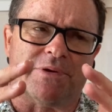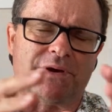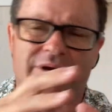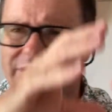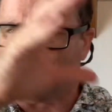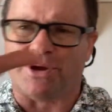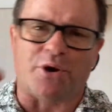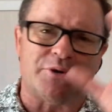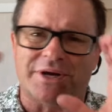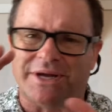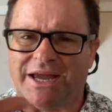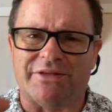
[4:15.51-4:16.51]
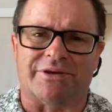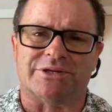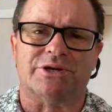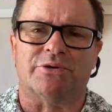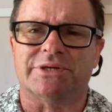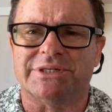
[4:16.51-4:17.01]
can go together. So
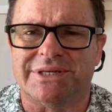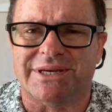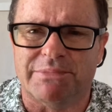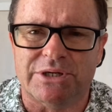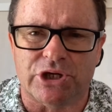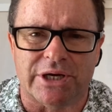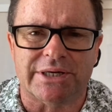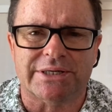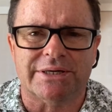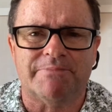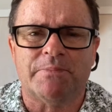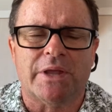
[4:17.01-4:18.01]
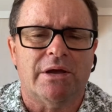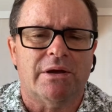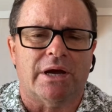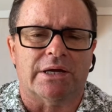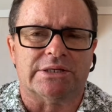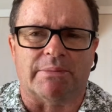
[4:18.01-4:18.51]
this is Image Editor,
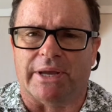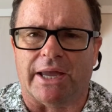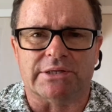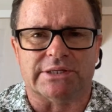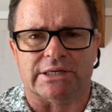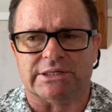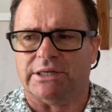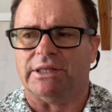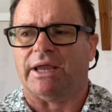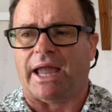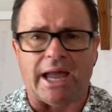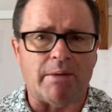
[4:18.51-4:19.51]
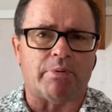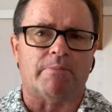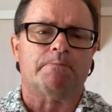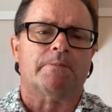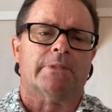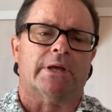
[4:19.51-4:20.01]
something else that's in their app.
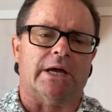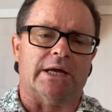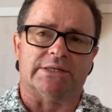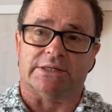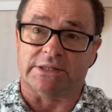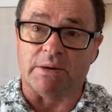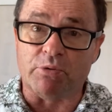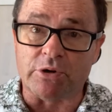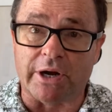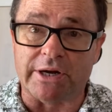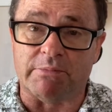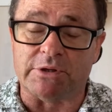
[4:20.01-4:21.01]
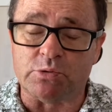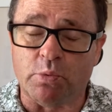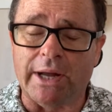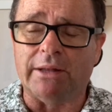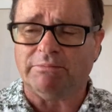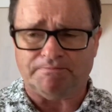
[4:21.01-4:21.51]
It's a separate item as
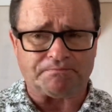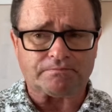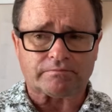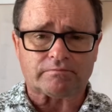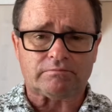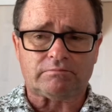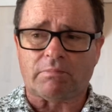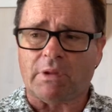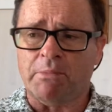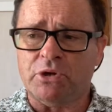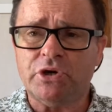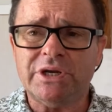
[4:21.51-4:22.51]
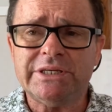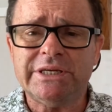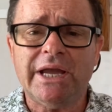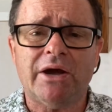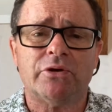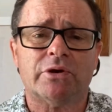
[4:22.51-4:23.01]
well. But you can see how
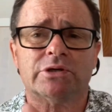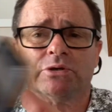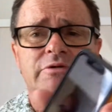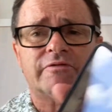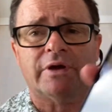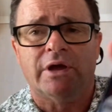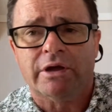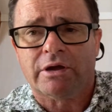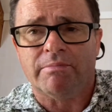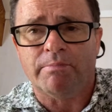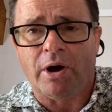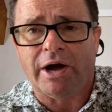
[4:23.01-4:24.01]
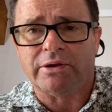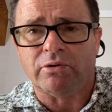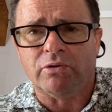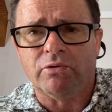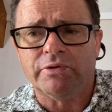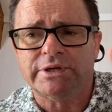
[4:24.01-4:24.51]
you can sort of combine
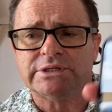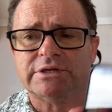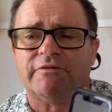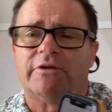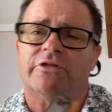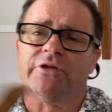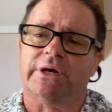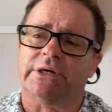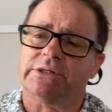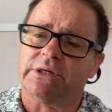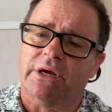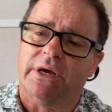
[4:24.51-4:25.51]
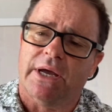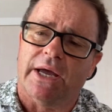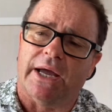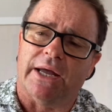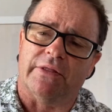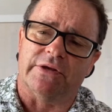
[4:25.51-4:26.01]
all these different things.
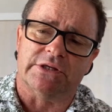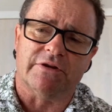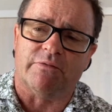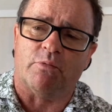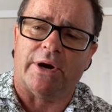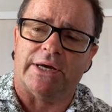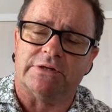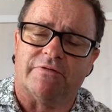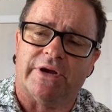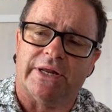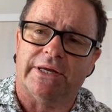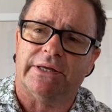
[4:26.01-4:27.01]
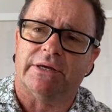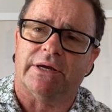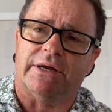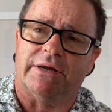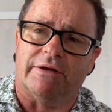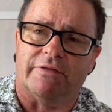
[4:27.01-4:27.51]
There's different ways of getting
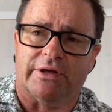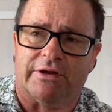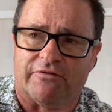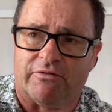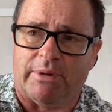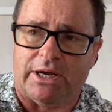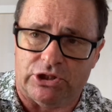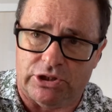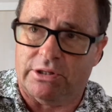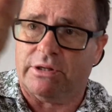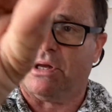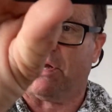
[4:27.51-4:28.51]
the information, like